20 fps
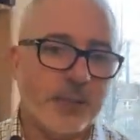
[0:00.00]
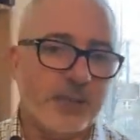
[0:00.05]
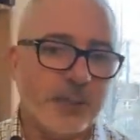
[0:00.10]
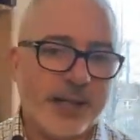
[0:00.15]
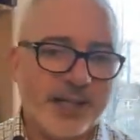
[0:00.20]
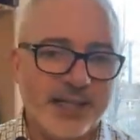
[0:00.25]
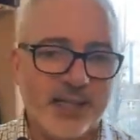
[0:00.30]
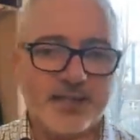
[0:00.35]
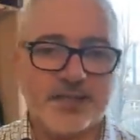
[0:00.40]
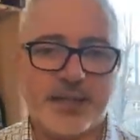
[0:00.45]

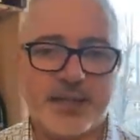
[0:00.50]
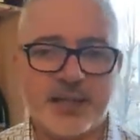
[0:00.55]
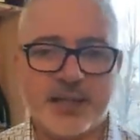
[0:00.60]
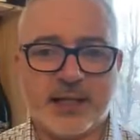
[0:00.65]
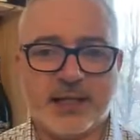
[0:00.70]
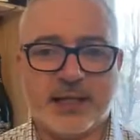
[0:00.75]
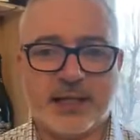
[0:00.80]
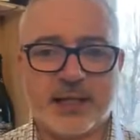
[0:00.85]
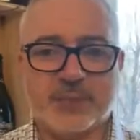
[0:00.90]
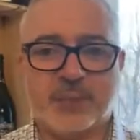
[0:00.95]
Anything
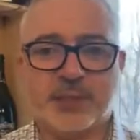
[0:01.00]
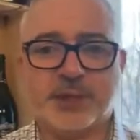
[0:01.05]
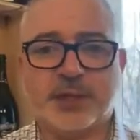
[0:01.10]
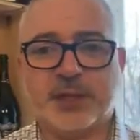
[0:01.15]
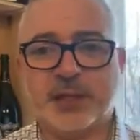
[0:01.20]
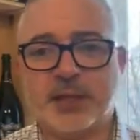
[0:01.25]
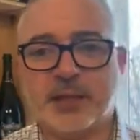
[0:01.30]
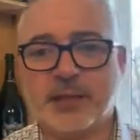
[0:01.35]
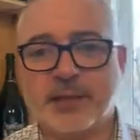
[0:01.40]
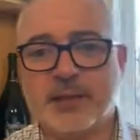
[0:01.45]
that has
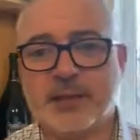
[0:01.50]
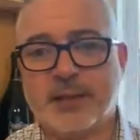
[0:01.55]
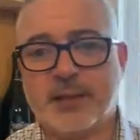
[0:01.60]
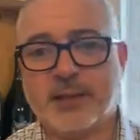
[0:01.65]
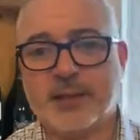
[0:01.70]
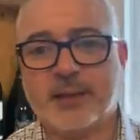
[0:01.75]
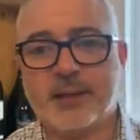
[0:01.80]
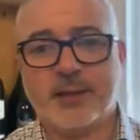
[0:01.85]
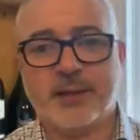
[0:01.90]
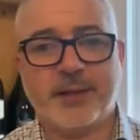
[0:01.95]
protein
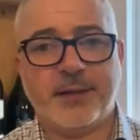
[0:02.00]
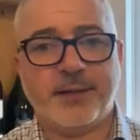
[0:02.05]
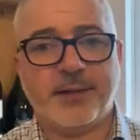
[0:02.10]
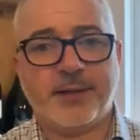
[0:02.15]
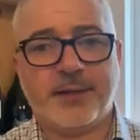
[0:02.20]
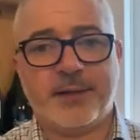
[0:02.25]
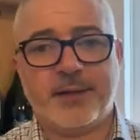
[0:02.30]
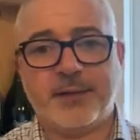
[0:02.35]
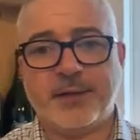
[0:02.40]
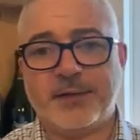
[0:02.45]

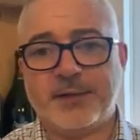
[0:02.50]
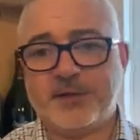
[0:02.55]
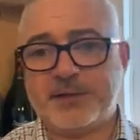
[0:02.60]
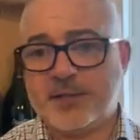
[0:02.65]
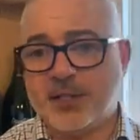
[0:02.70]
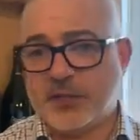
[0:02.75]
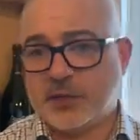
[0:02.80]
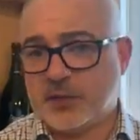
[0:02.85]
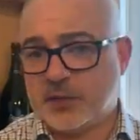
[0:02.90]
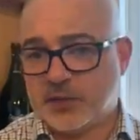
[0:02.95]

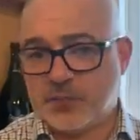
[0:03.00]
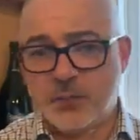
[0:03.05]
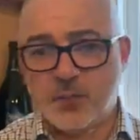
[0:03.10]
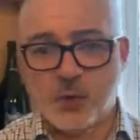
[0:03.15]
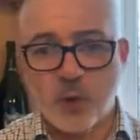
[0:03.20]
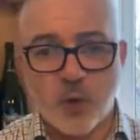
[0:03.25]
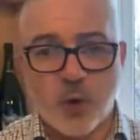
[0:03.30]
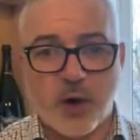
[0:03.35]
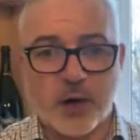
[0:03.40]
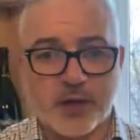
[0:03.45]

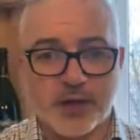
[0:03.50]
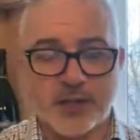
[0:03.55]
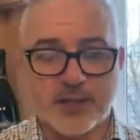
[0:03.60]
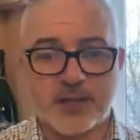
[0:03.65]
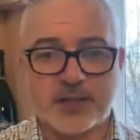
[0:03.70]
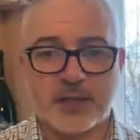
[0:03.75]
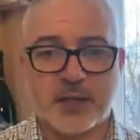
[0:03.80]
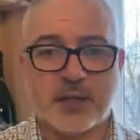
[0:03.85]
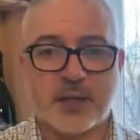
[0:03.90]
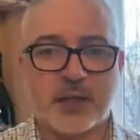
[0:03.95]

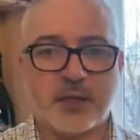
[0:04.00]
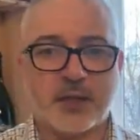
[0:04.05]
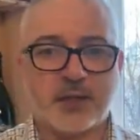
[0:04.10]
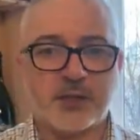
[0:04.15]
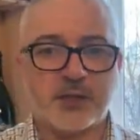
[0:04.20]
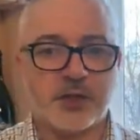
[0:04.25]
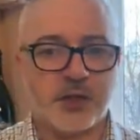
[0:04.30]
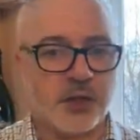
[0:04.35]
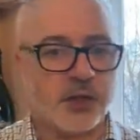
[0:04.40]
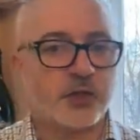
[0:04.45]
dish-wise,
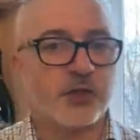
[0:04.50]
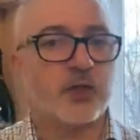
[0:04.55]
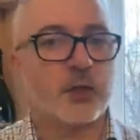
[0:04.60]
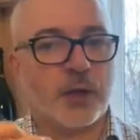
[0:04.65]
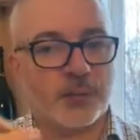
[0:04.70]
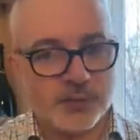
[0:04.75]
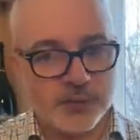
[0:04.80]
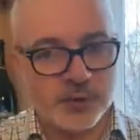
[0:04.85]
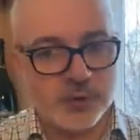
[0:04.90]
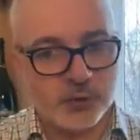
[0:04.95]
just to
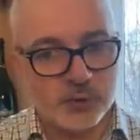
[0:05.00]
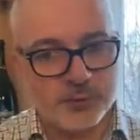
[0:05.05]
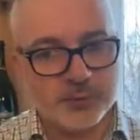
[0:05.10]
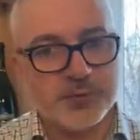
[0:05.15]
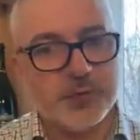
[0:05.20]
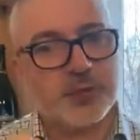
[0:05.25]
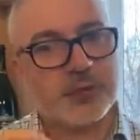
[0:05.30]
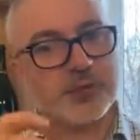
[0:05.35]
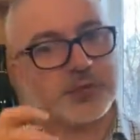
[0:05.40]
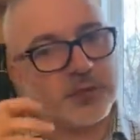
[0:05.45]
absorb
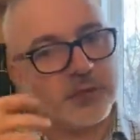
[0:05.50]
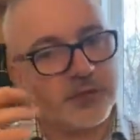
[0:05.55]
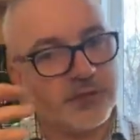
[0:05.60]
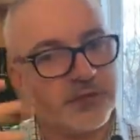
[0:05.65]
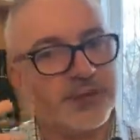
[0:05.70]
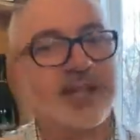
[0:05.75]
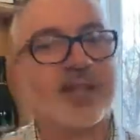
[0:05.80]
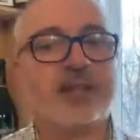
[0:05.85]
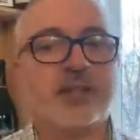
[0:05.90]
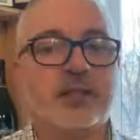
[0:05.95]
the kind
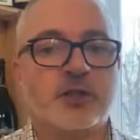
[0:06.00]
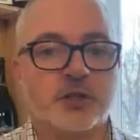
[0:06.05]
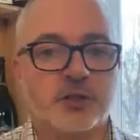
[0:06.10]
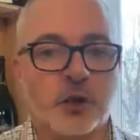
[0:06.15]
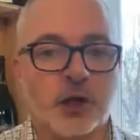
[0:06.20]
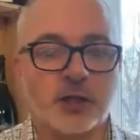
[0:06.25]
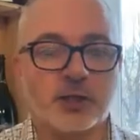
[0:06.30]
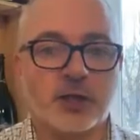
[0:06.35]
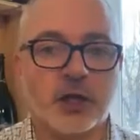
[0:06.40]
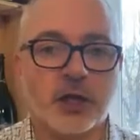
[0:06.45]
of tannin
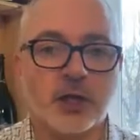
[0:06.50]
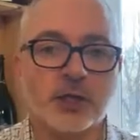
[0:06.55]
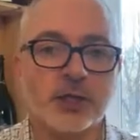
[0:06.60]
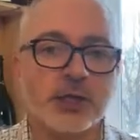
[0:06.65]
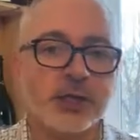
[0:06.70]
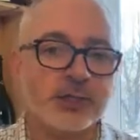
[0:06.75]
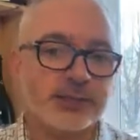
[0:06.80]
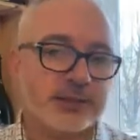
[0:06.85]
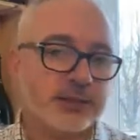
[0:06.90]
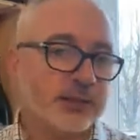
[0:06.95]
structure.
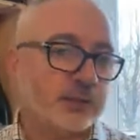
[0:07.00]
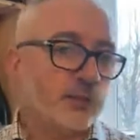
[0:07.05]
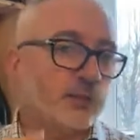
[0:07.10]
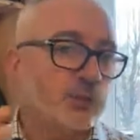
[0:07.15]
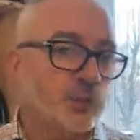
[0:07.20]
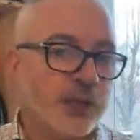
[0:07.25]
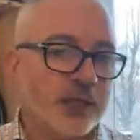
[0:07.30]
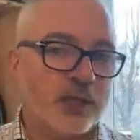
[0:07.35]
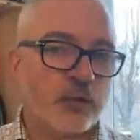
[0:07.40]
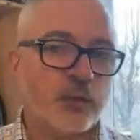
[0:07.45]
This is
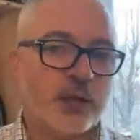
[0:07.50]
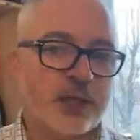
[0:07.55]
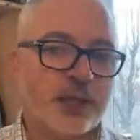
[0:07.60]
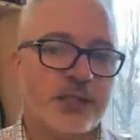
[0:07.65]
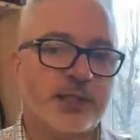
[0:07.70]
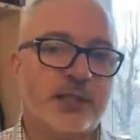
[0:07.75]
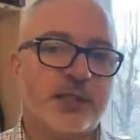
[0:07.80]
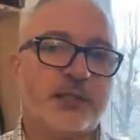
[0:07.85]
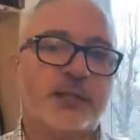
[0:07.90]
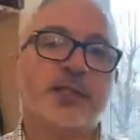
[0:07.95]
really well
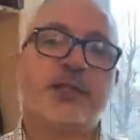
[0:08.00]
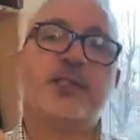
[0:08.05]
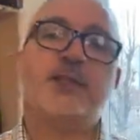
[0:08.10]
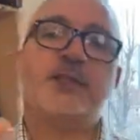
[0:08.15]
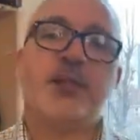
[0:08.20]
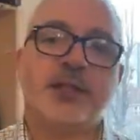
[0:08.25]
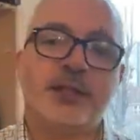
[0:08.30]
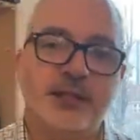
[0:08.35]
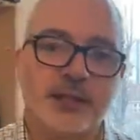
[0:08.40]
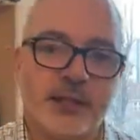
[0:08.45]
integrated,
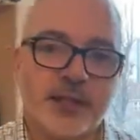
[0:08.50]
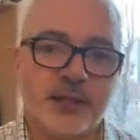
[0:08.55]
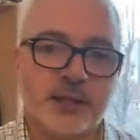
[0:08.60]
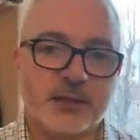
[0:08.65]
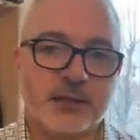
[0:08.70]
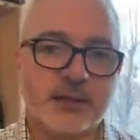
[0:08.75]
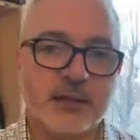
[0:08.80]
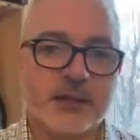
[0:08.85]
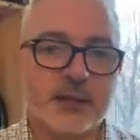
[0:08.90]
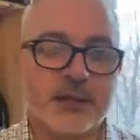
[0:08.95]
but still